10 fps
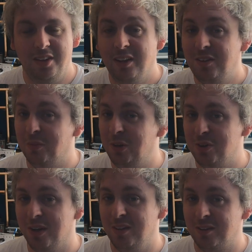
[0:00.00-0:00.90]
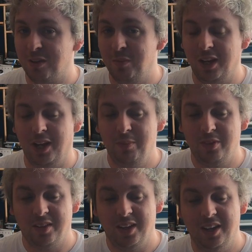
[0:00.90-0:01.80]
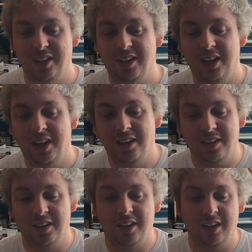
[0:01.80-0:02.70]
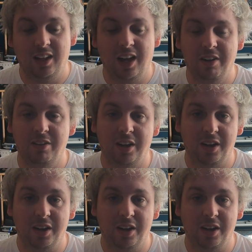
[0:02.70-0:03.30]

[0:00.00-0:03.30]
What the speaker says: next up we tried Summer Labs, and they had a Lyra